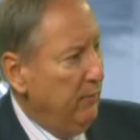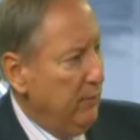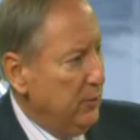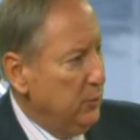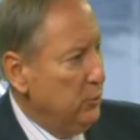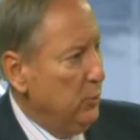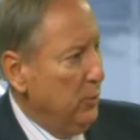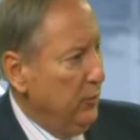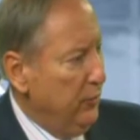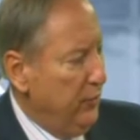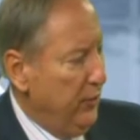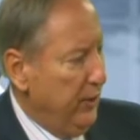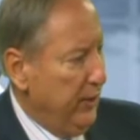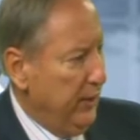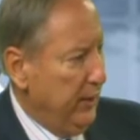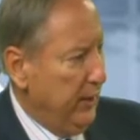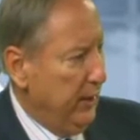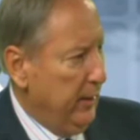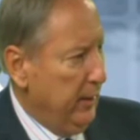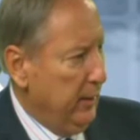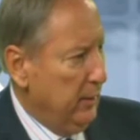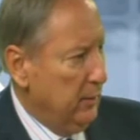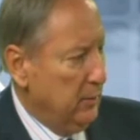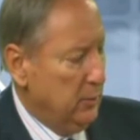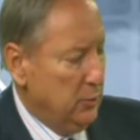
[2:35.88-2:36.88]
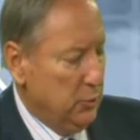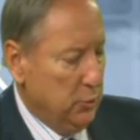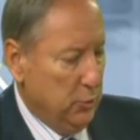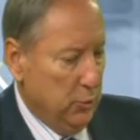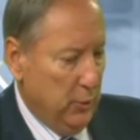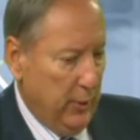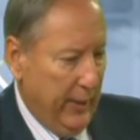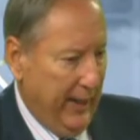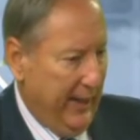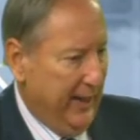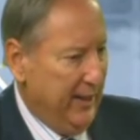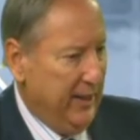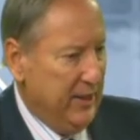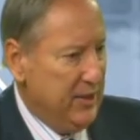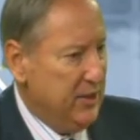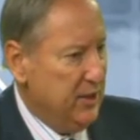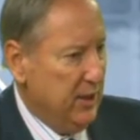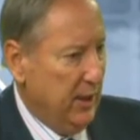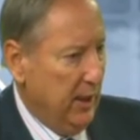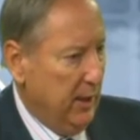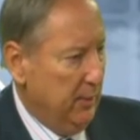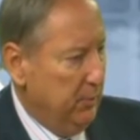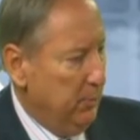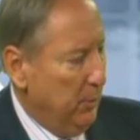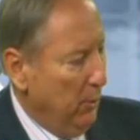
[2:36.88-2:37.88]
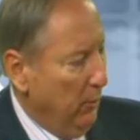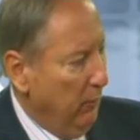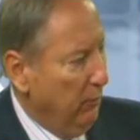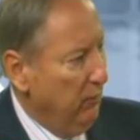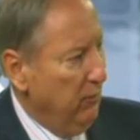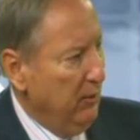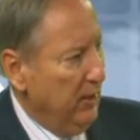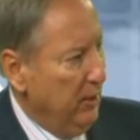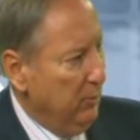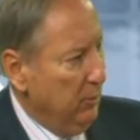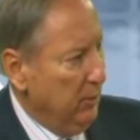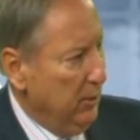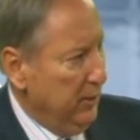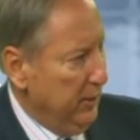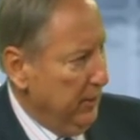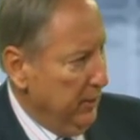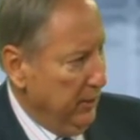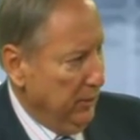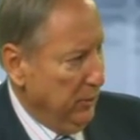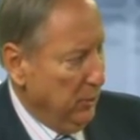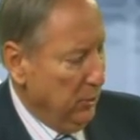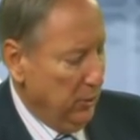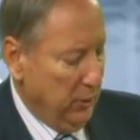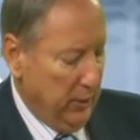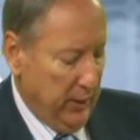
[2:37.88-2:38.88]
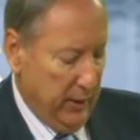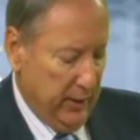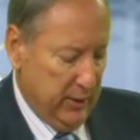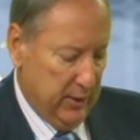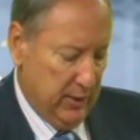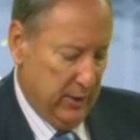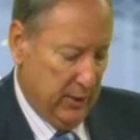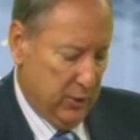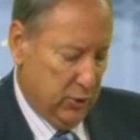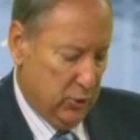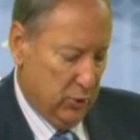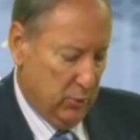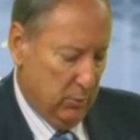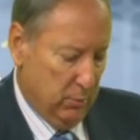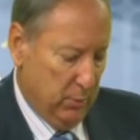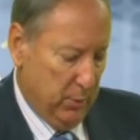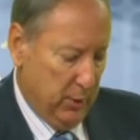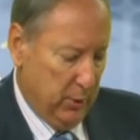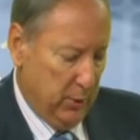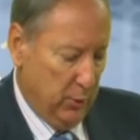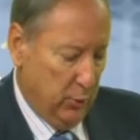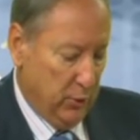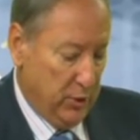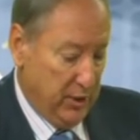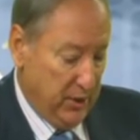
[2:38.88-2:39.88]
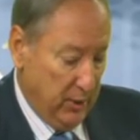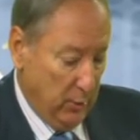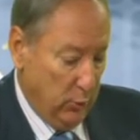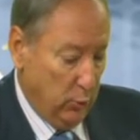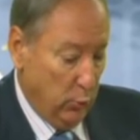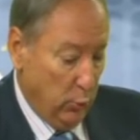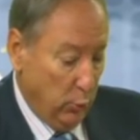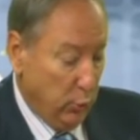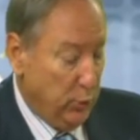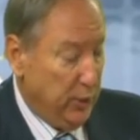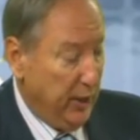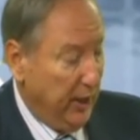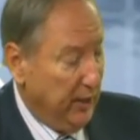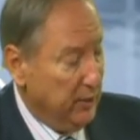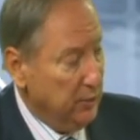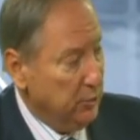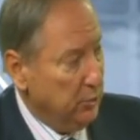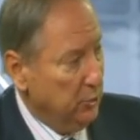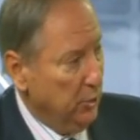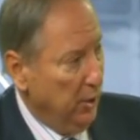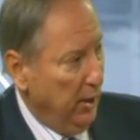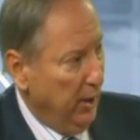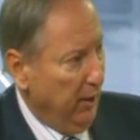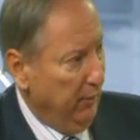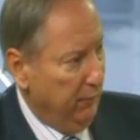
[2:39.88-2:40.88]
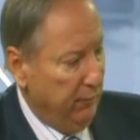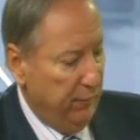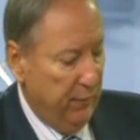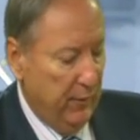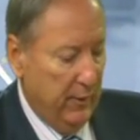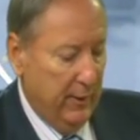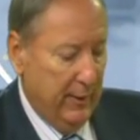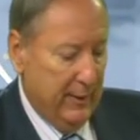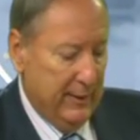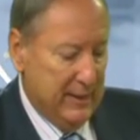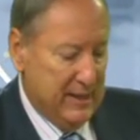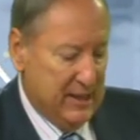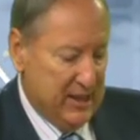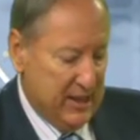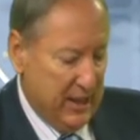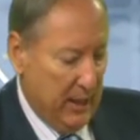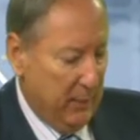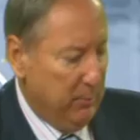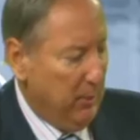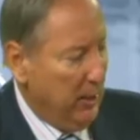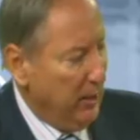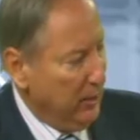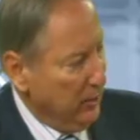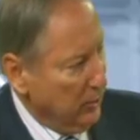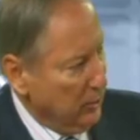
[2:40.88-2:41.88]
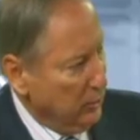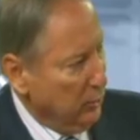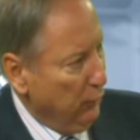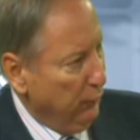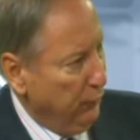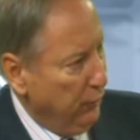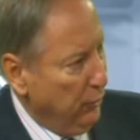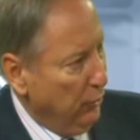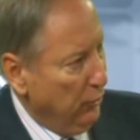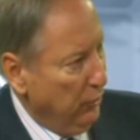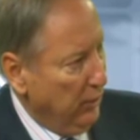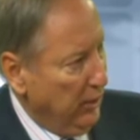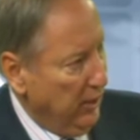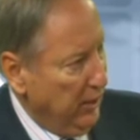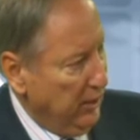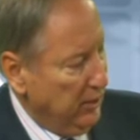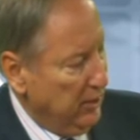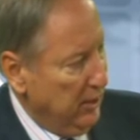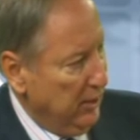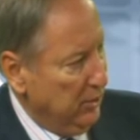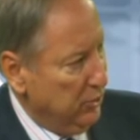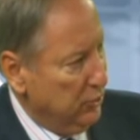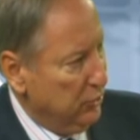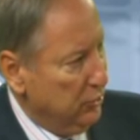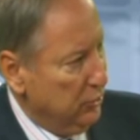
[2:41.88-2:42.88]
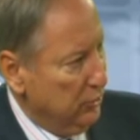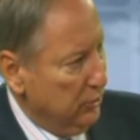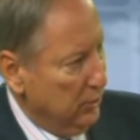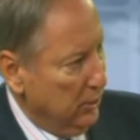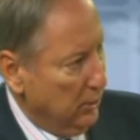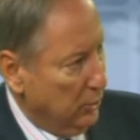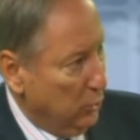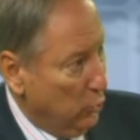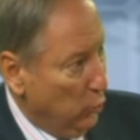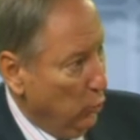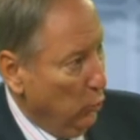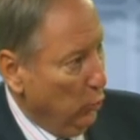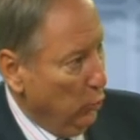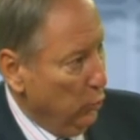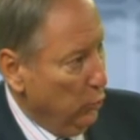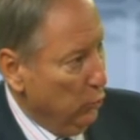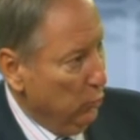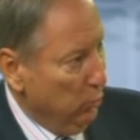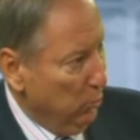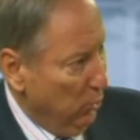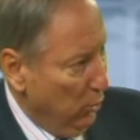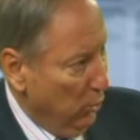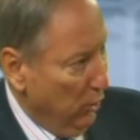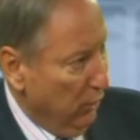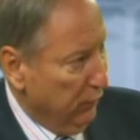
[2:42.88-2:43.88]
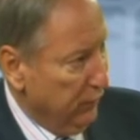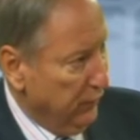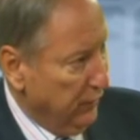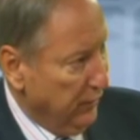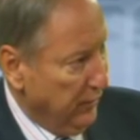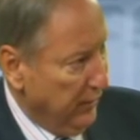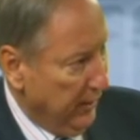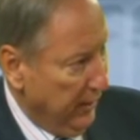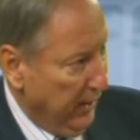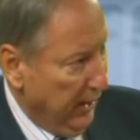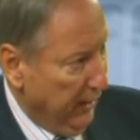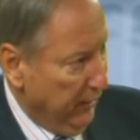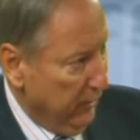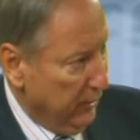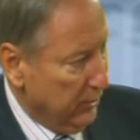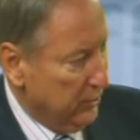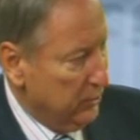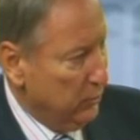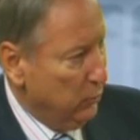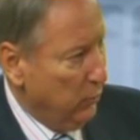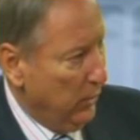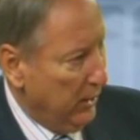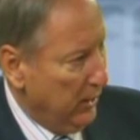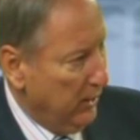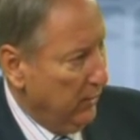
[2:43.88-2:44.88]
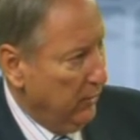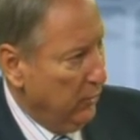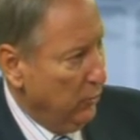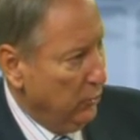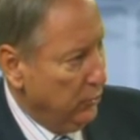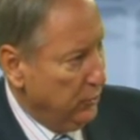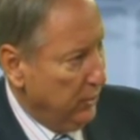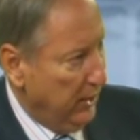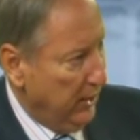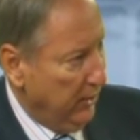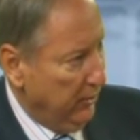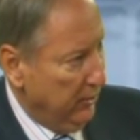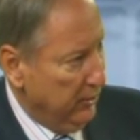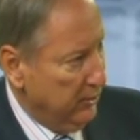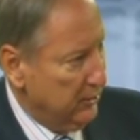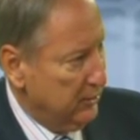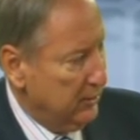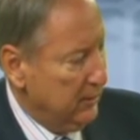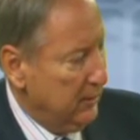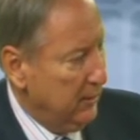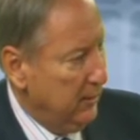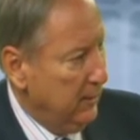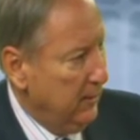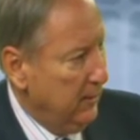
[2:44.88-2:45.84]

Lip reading: visual thinking to any type of level in an organization, but you do tend to have some areas of the organization that call you more often than others. What are those areas?